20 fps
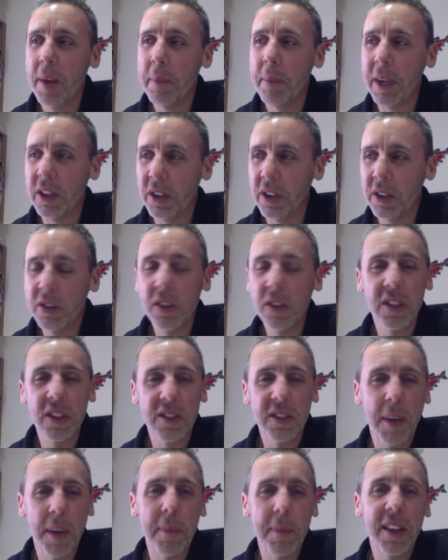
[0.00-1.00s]
But those are
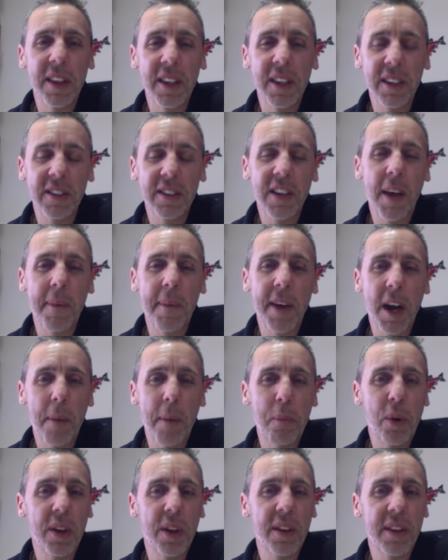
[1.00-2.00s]
just some of the things coming
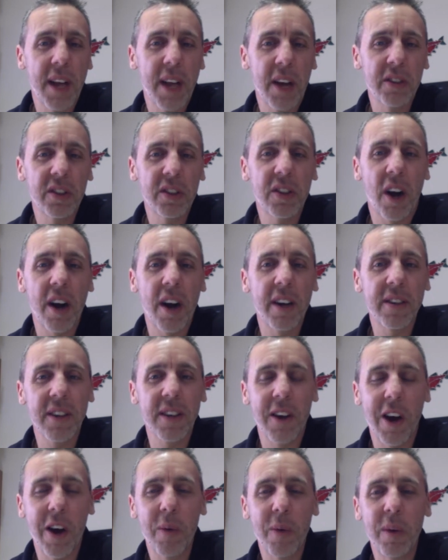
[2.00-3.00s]
up with Now Start.
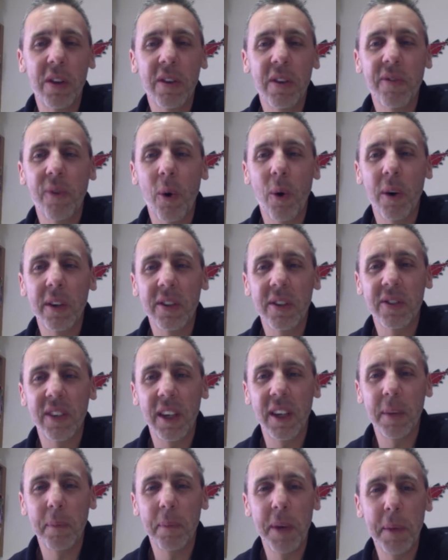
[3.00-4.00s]
Uh, we look forward to
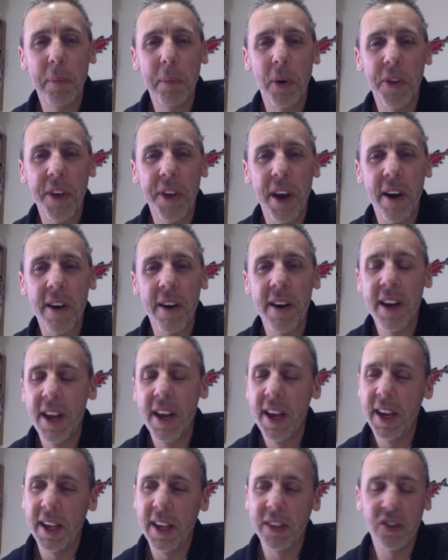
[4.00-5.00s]
seeing people there.
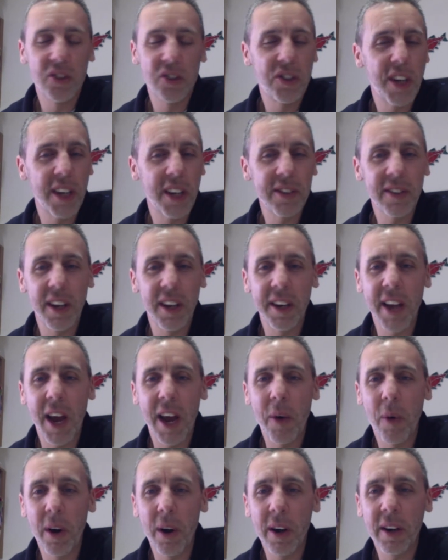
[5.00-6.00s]
It's just a
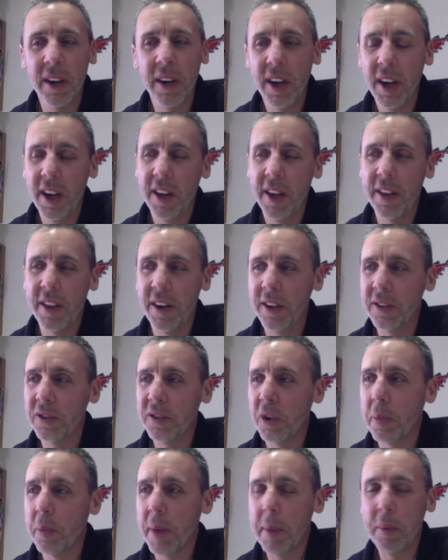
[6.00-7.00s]
network. There's
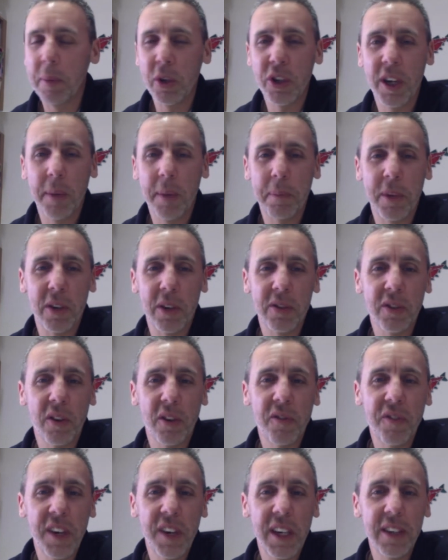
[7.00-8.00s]
no membership. There's
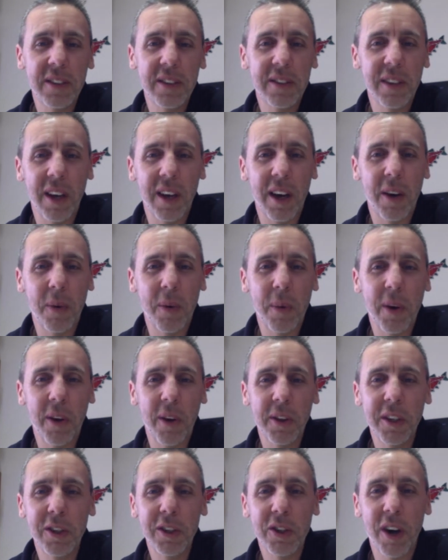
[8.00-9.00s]
no fees. Uh, we
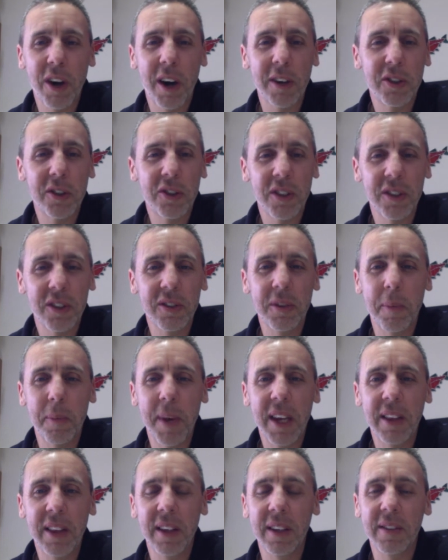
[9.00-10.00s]
only charge just to
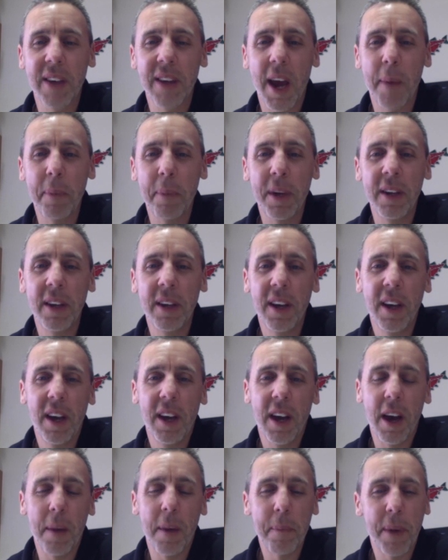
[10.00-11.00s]
make things happen.
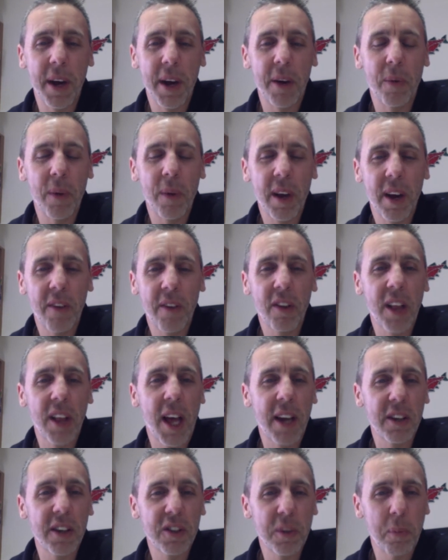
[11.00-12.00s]
Uh, but we have a
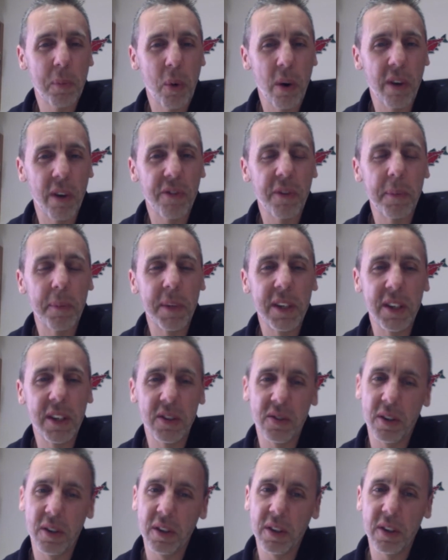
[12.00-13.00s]
lot of support from the
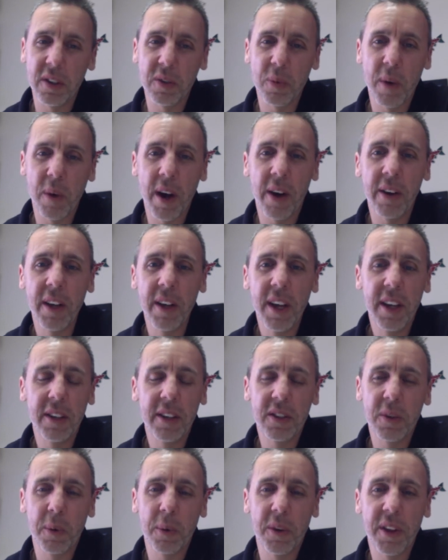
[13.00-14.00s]
district as well.
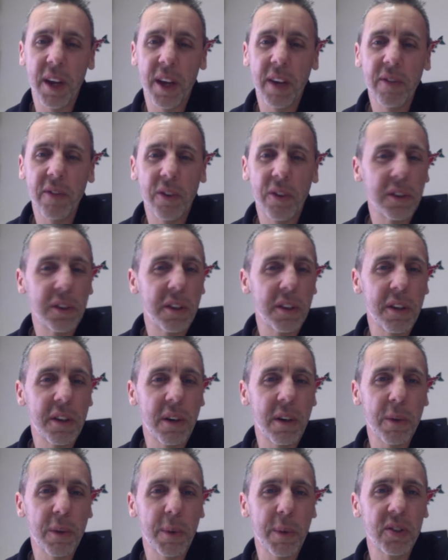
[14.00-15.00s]
And so we're thankful to the
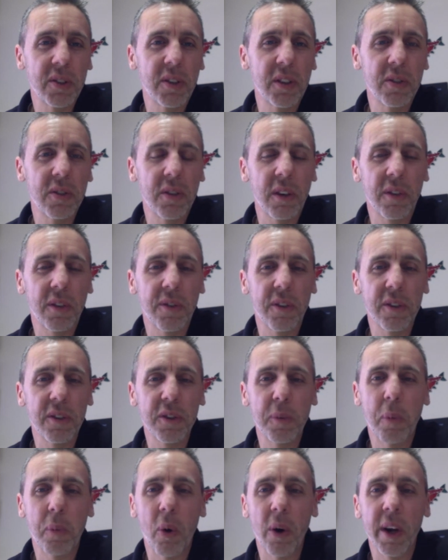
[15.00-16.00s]
Northwest District for
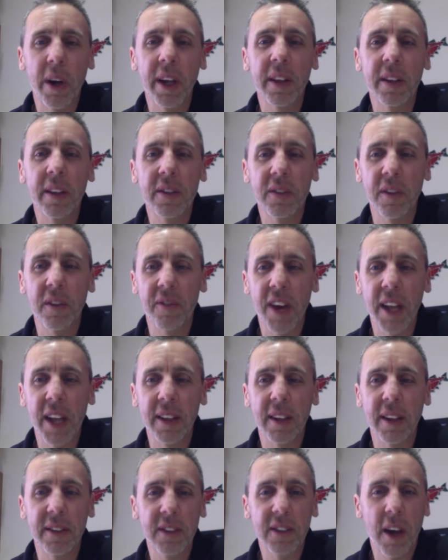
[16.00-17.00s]
supporting this event
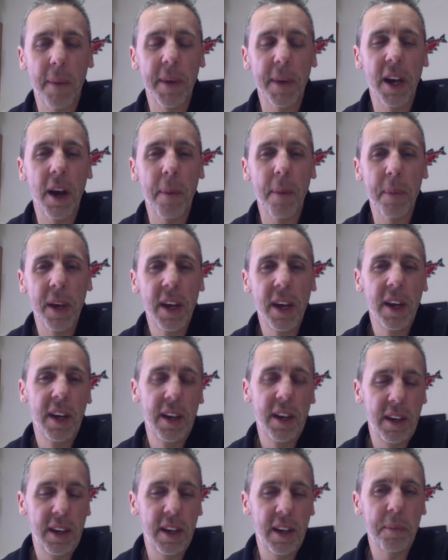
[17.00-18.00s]
that's coming up
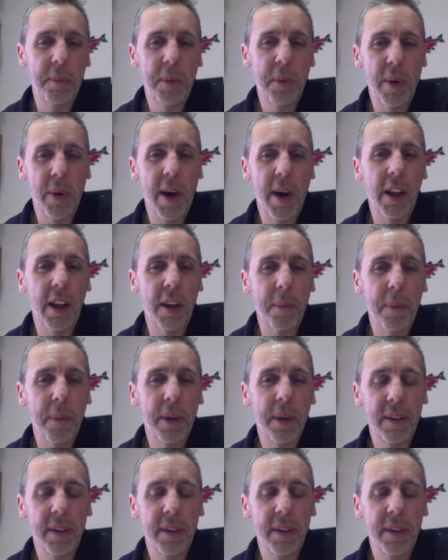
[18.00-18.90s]
in Puyallup.